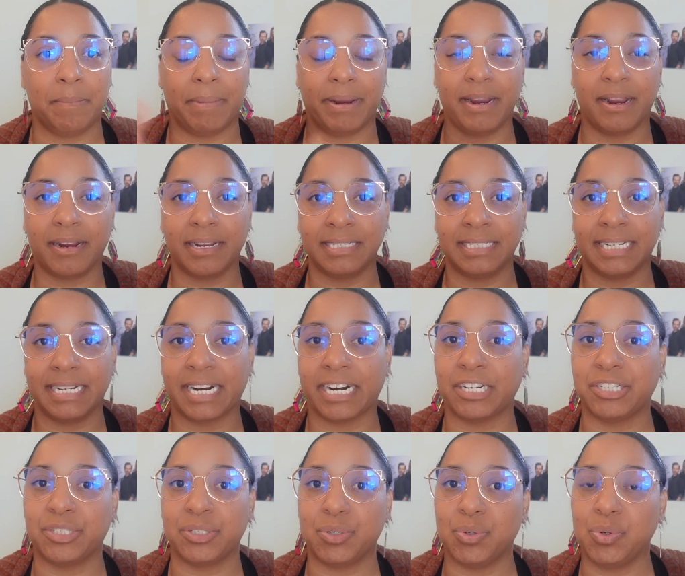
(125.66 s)
my youngest to get out
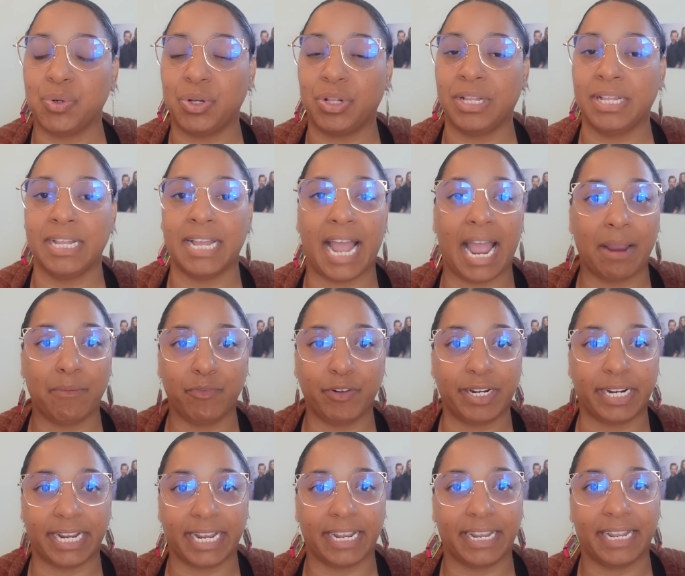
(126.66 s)
of school, I'm
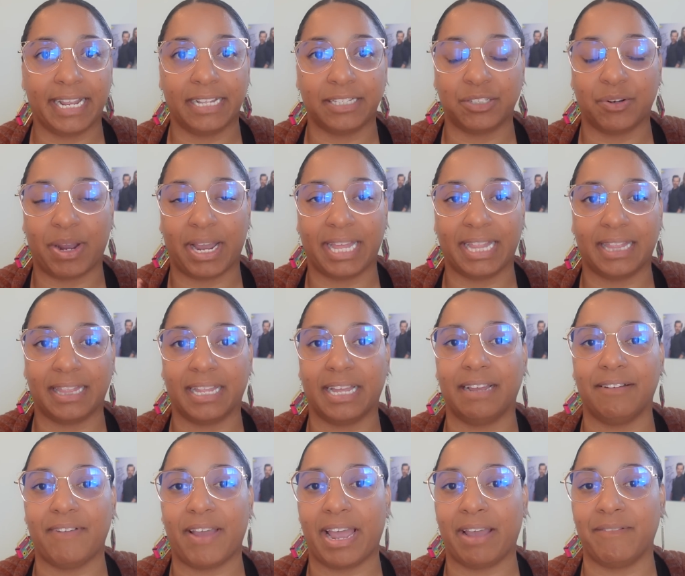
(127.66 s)
reading. And so I
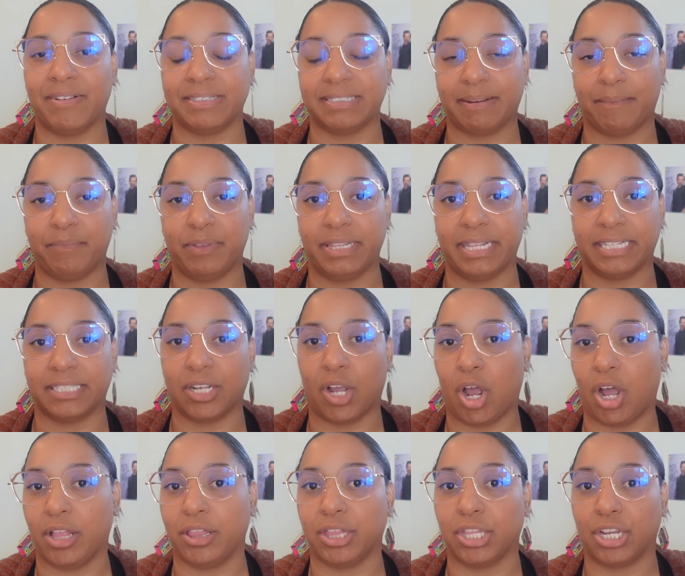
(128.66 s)
love having something that's
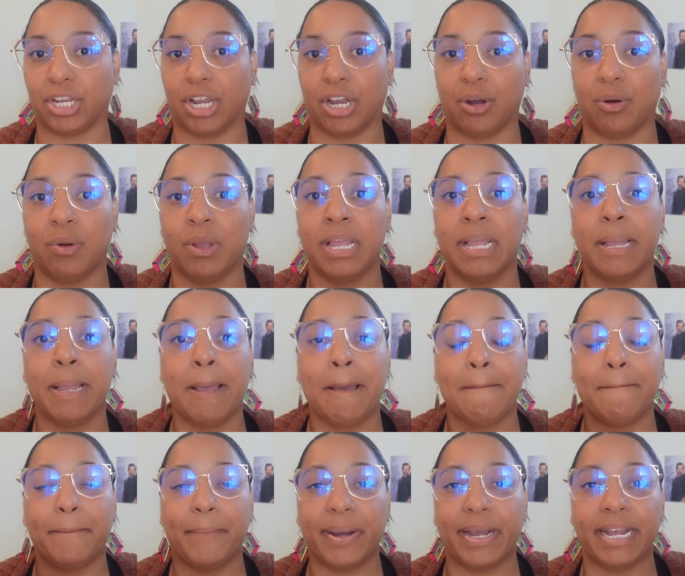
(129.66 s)
on the go.
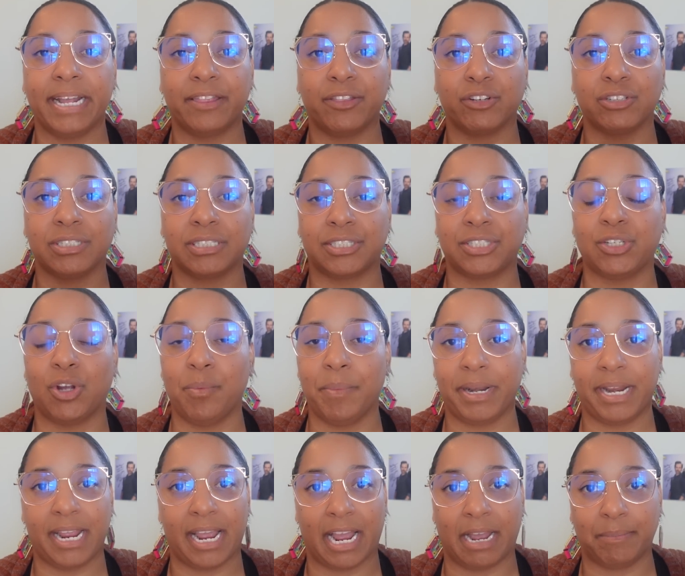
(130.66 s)
But there's so
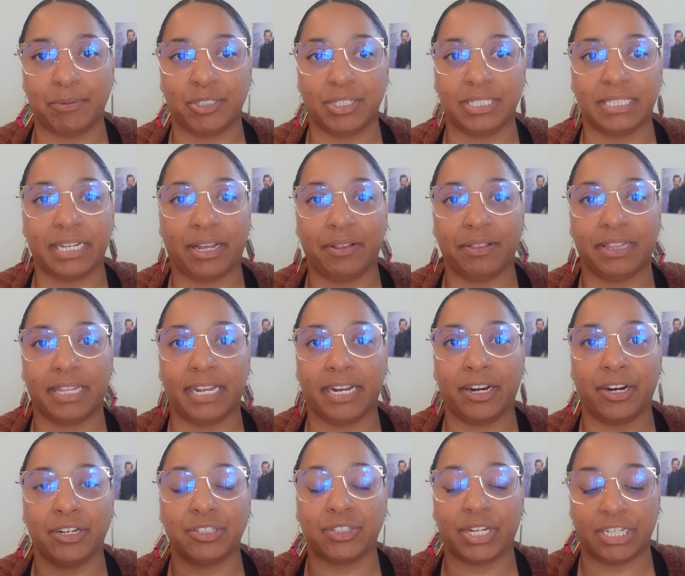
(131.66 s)
many options out
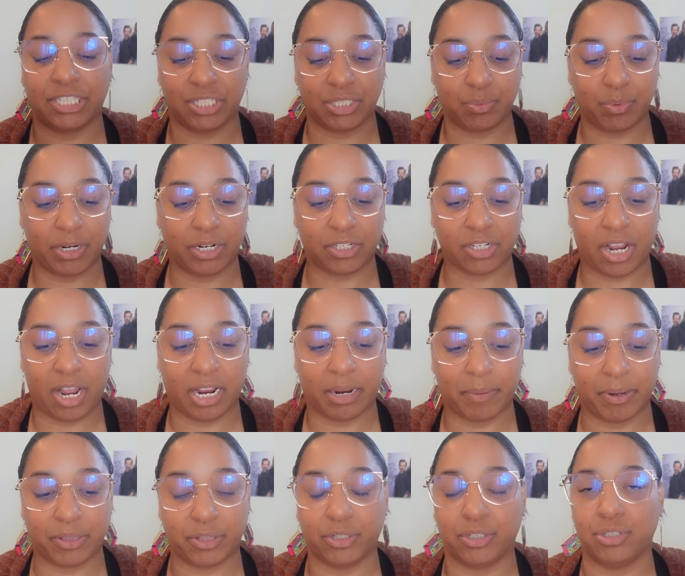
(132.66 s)
there. So I just want to talk
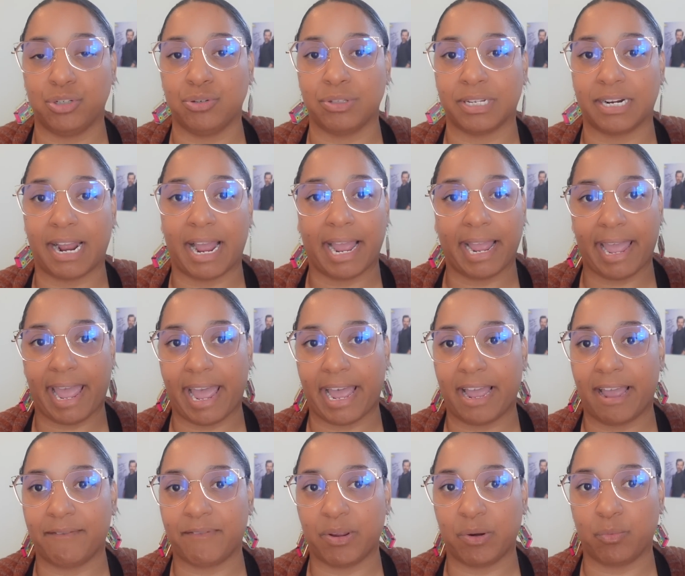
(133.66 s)
about the two that I
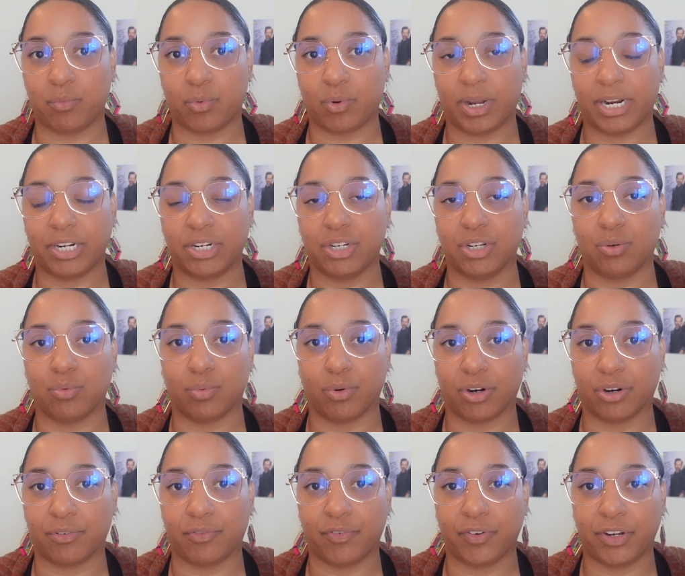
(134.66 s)
have and what could
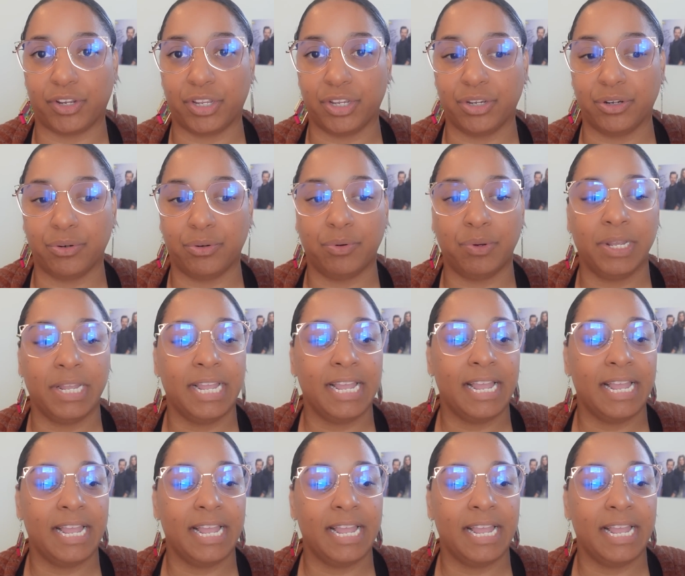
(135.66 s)
work for you.